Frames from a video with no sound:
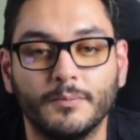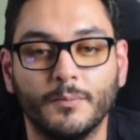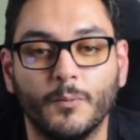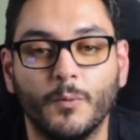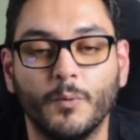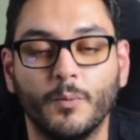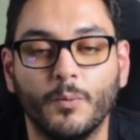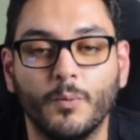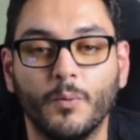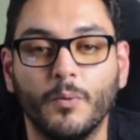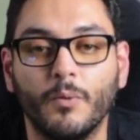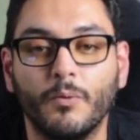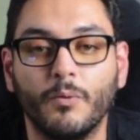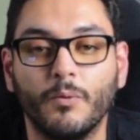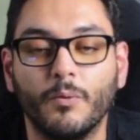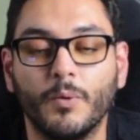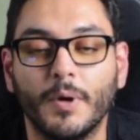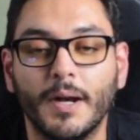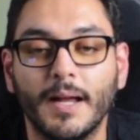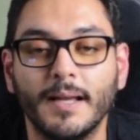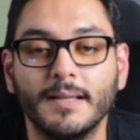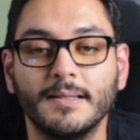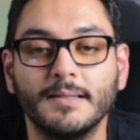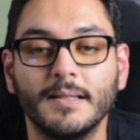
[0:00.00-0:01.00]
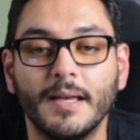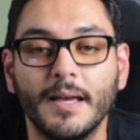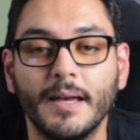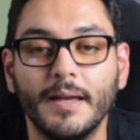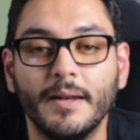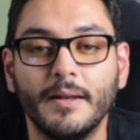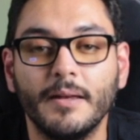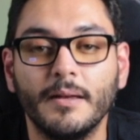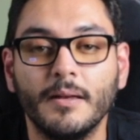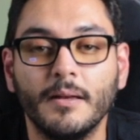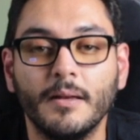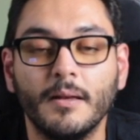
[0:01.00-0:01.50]
what I
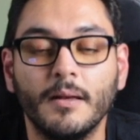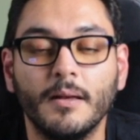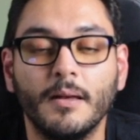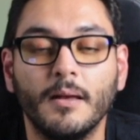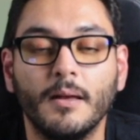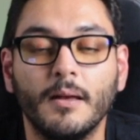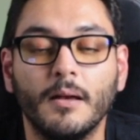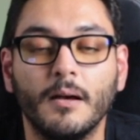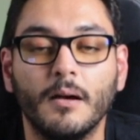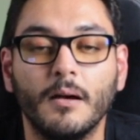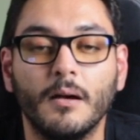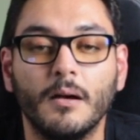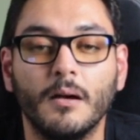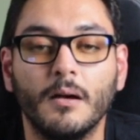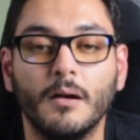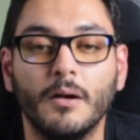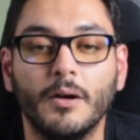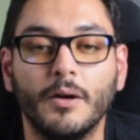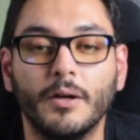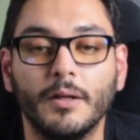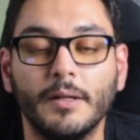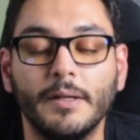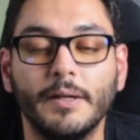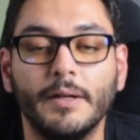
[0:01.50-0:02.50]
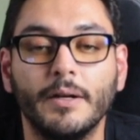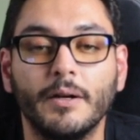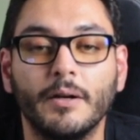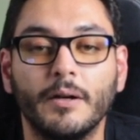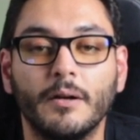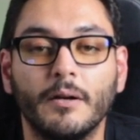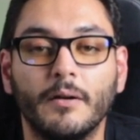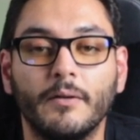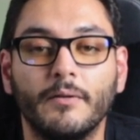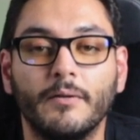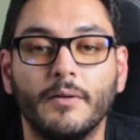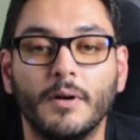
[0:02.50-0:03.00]
said
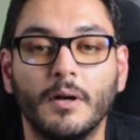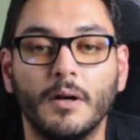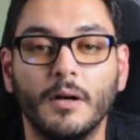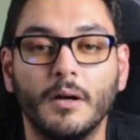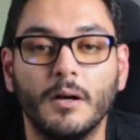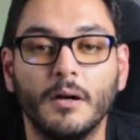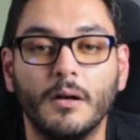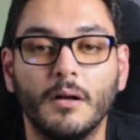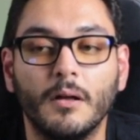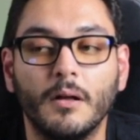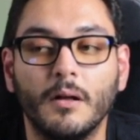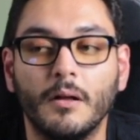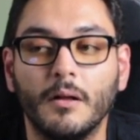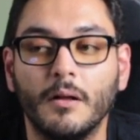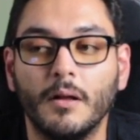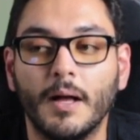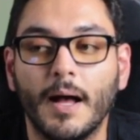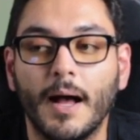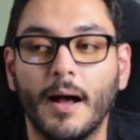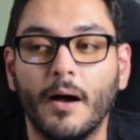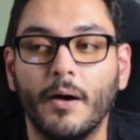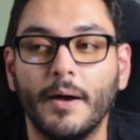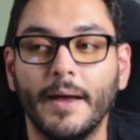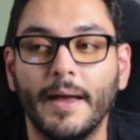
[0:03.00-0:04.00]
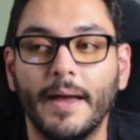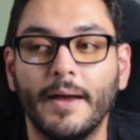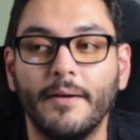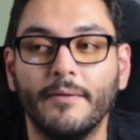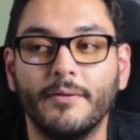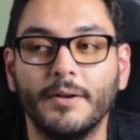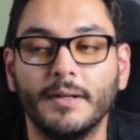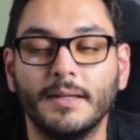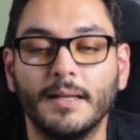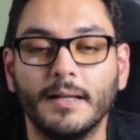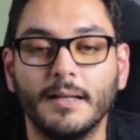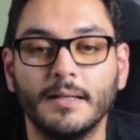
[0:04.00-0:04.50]
earlier of how
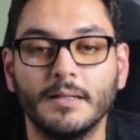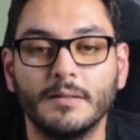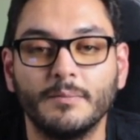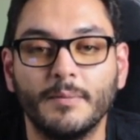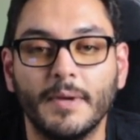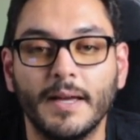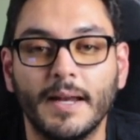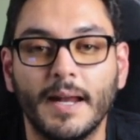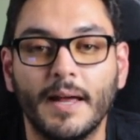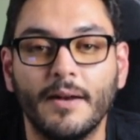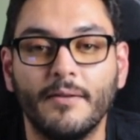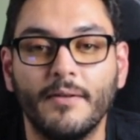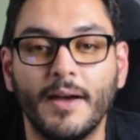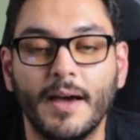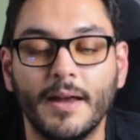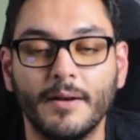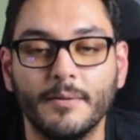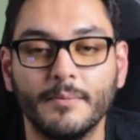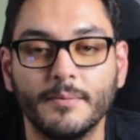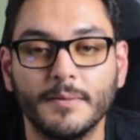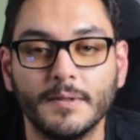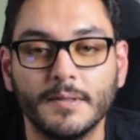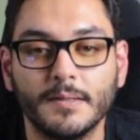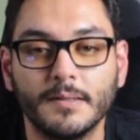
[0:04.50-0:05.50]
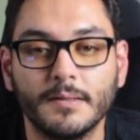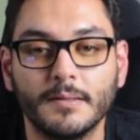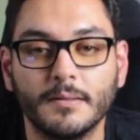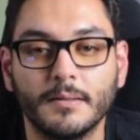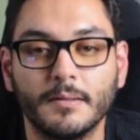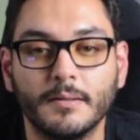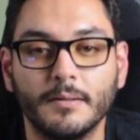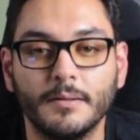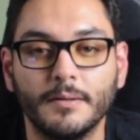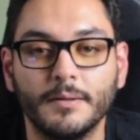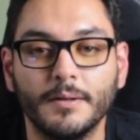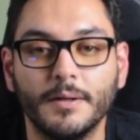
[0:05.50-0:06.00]
everything is made out of atoms.
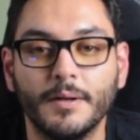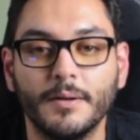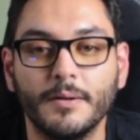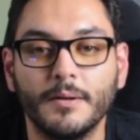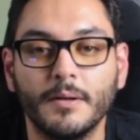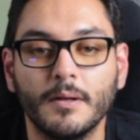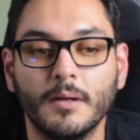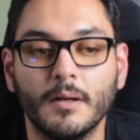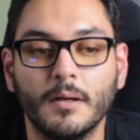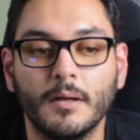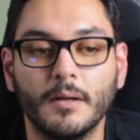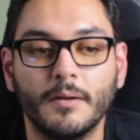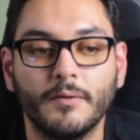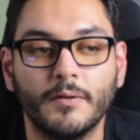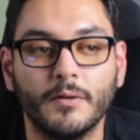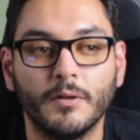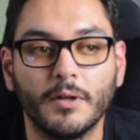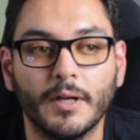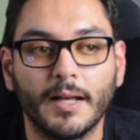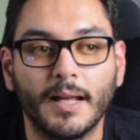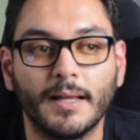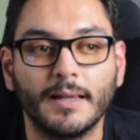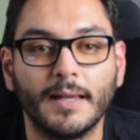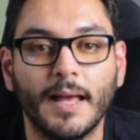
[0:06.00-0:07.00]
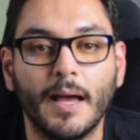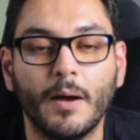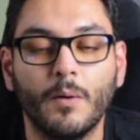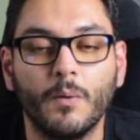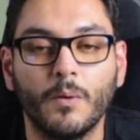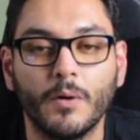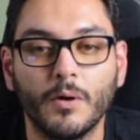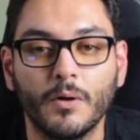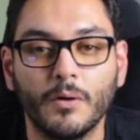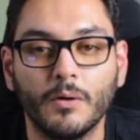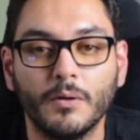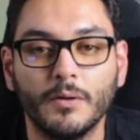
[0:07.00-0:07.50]
You know, if you look at that
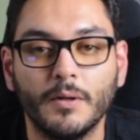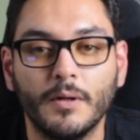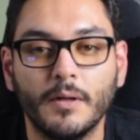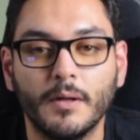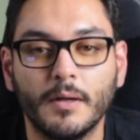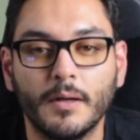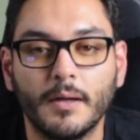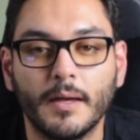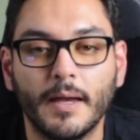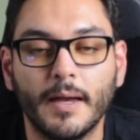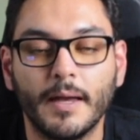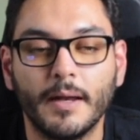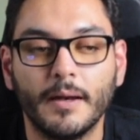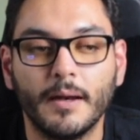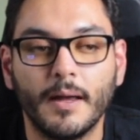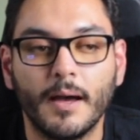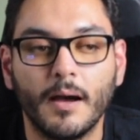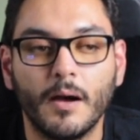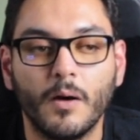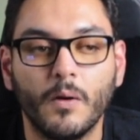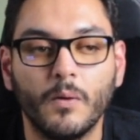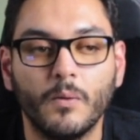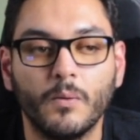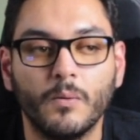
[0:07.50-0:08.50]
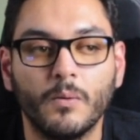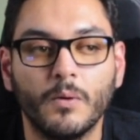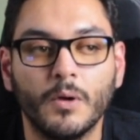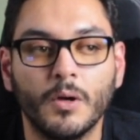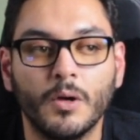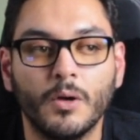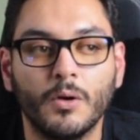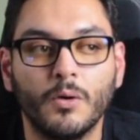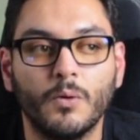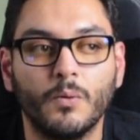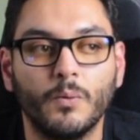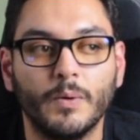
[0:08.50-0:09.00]
world and how
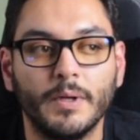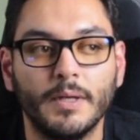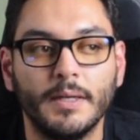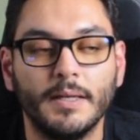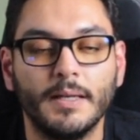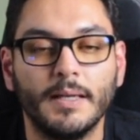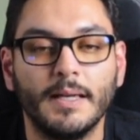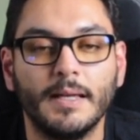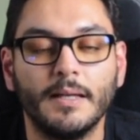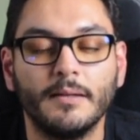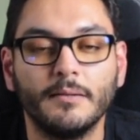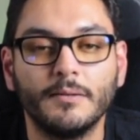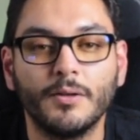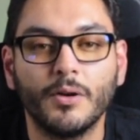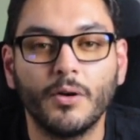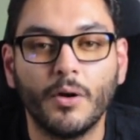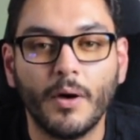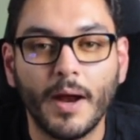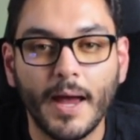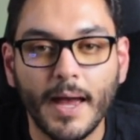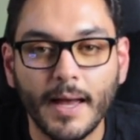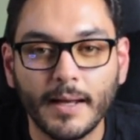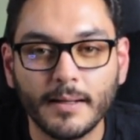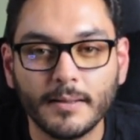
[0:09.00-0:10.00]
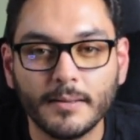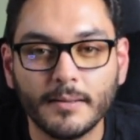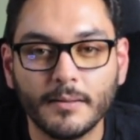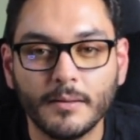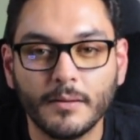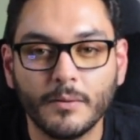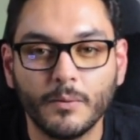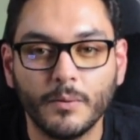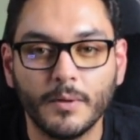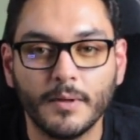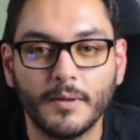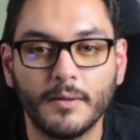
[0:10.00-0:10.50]
we interact
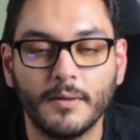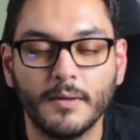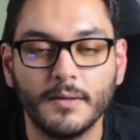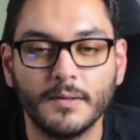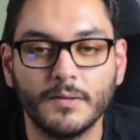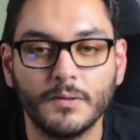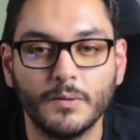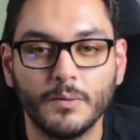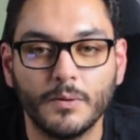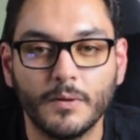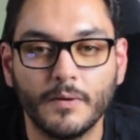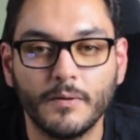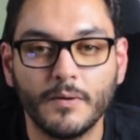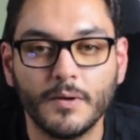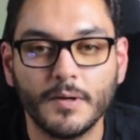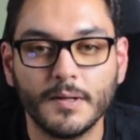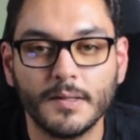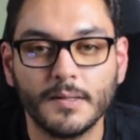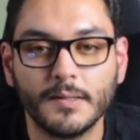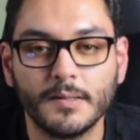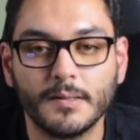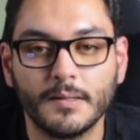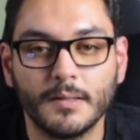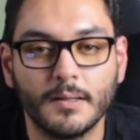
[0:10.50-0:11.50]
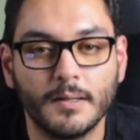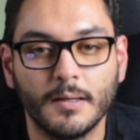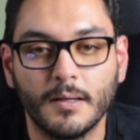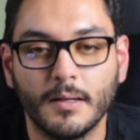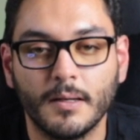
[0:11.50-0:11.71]
with this universe,